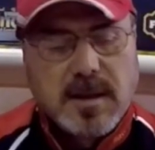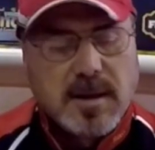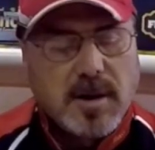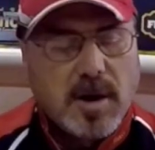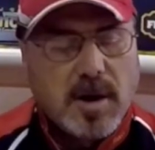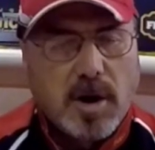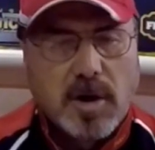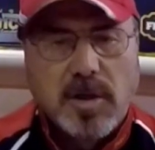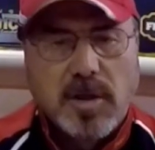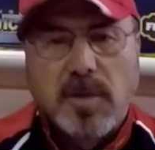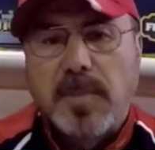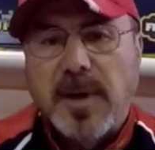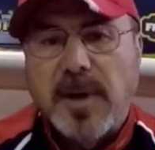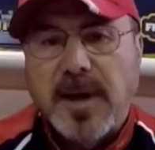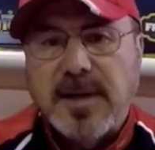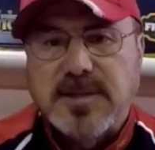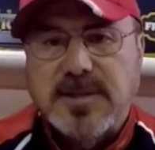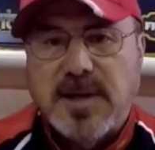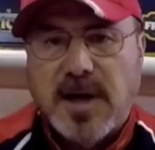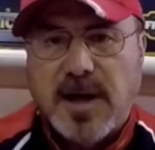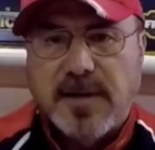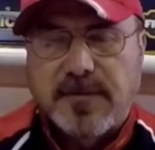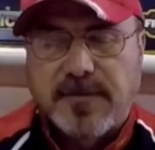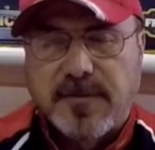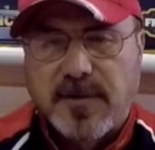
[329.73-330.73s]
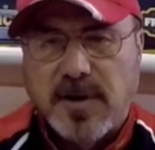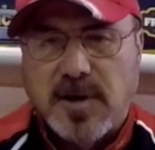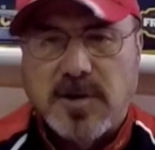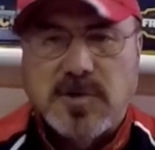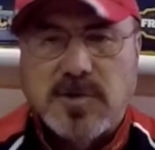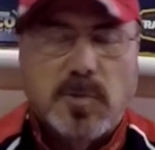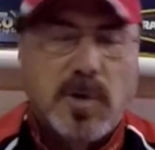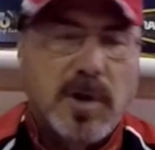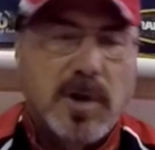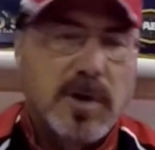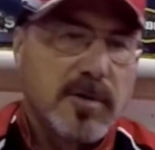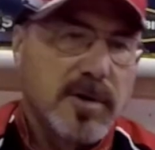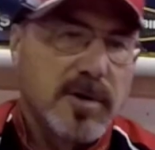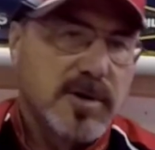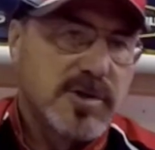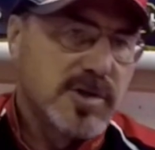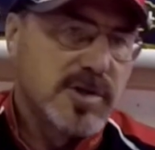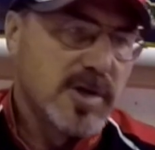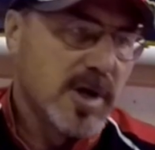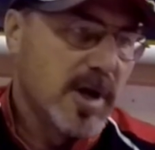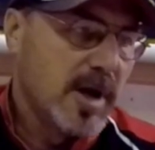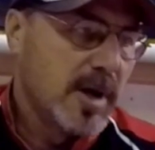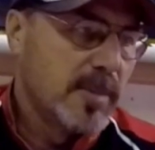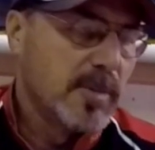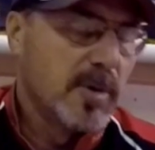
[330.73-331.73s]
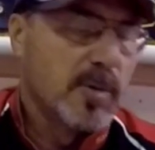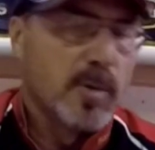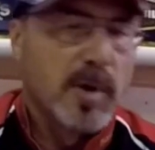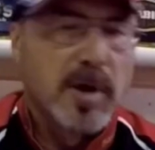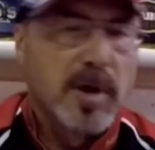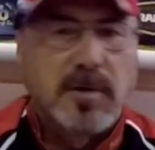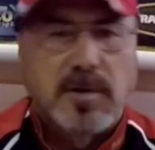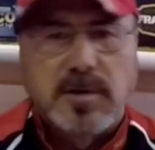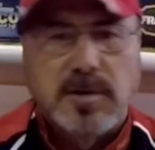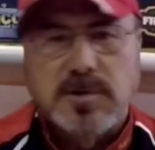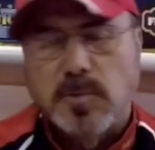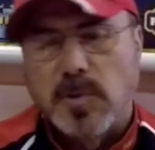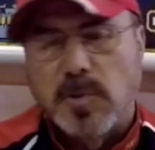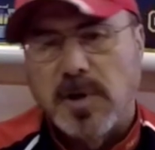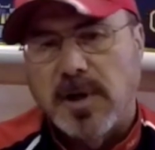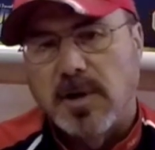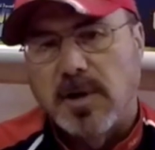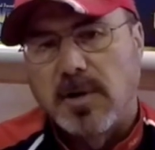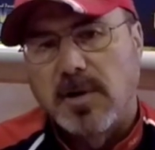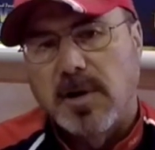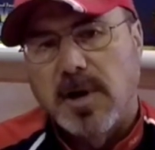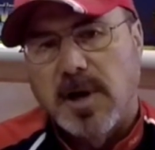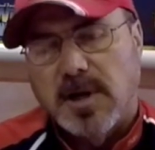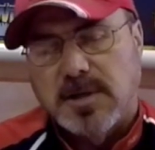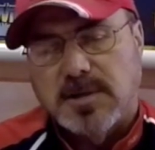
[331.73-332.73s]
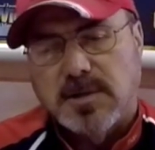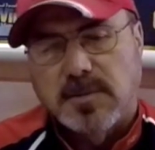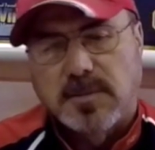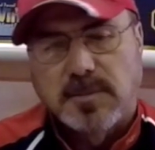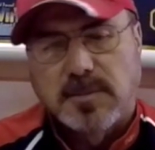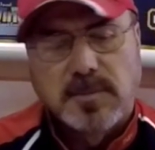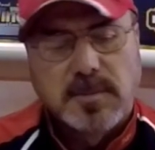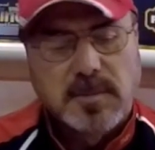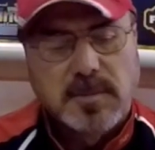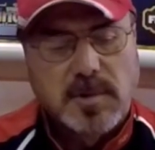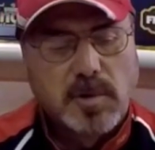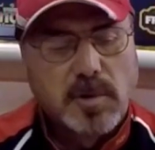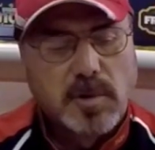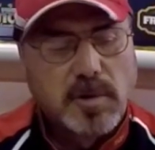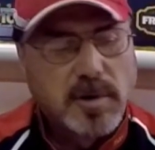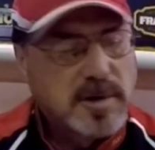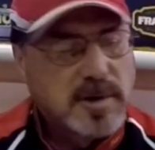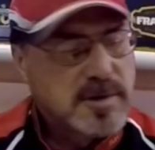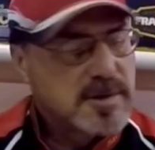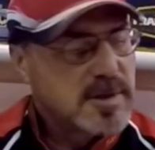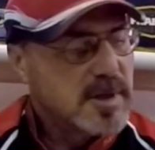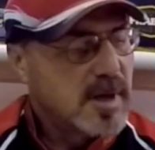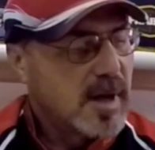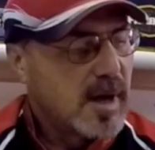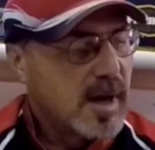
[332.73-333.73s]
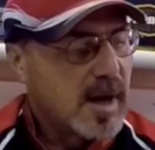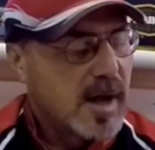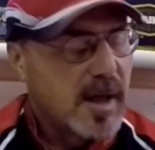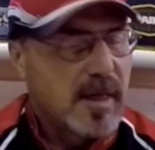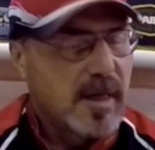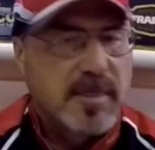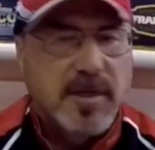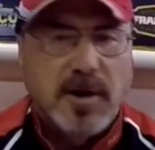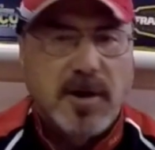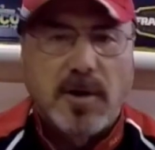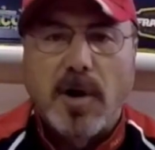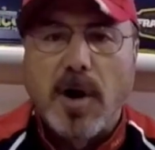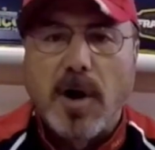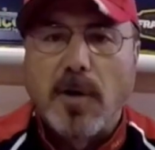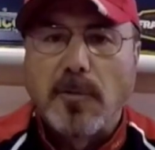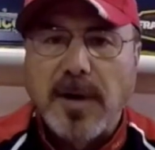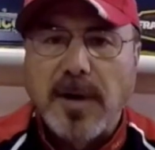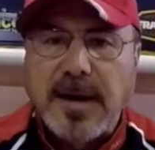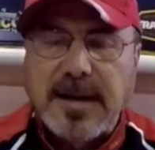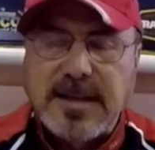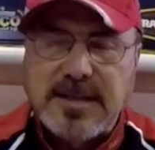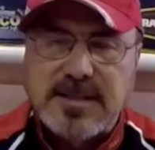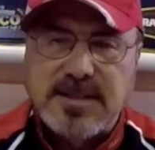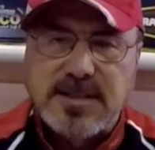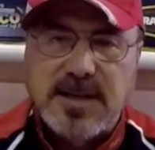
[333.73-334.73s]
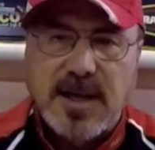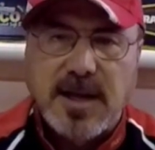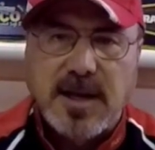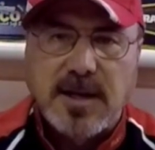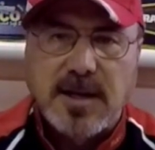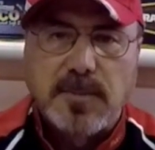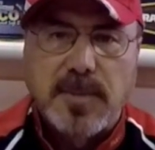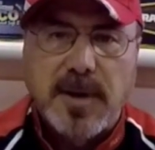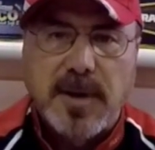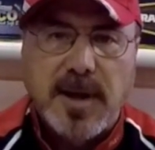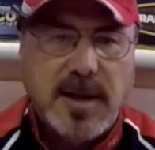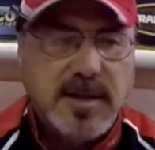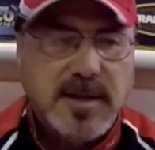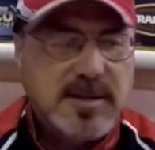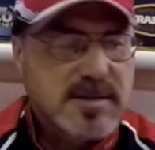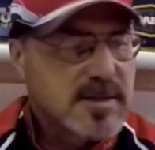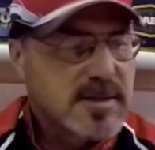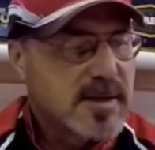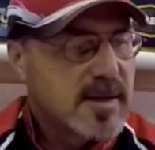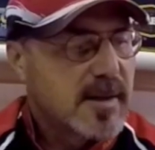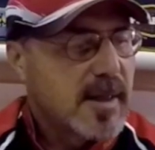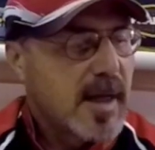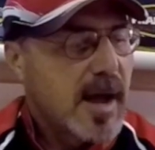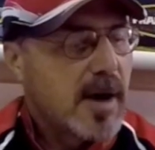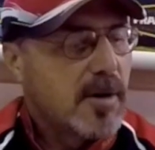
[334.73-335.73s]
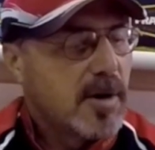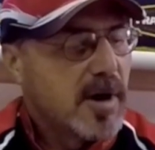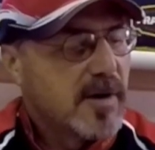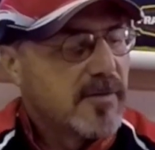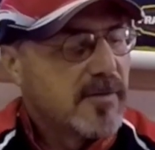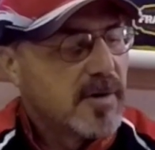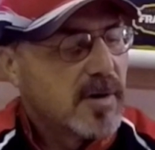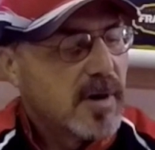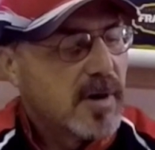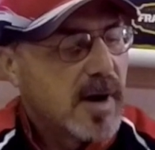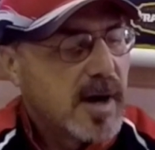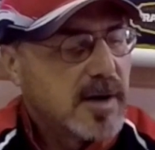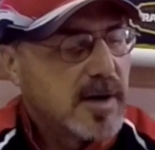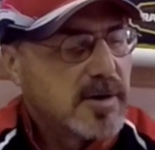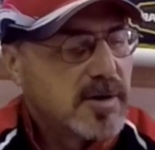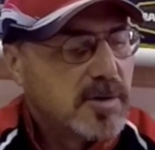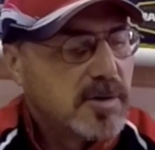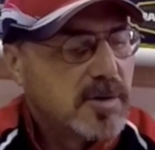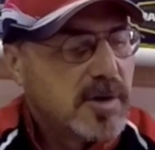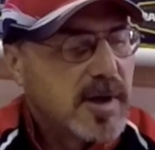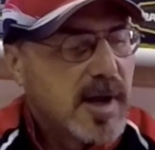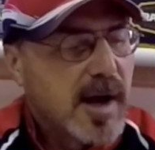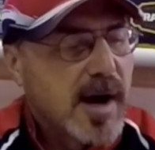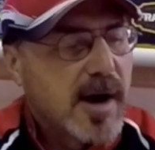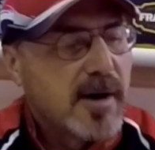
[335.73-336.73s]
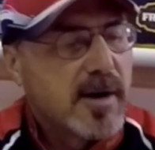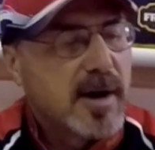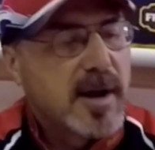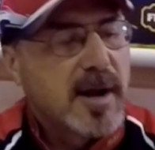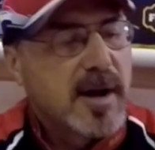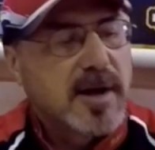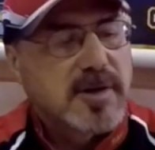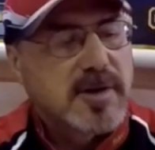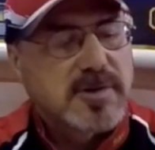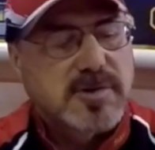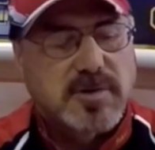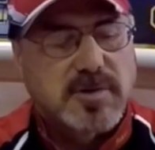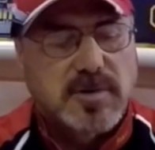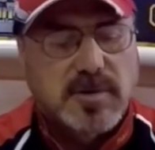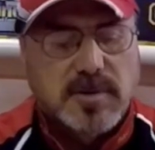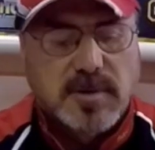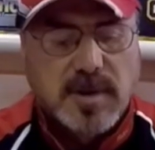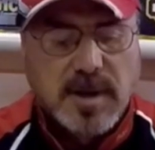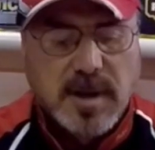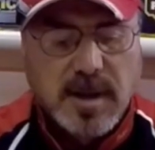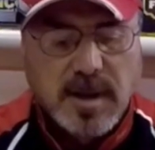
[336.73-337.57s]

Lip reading: All the baits I fish, whether it's Yum or whether it's Winco Custom Lures, they're already scented baits. However, I do carry extra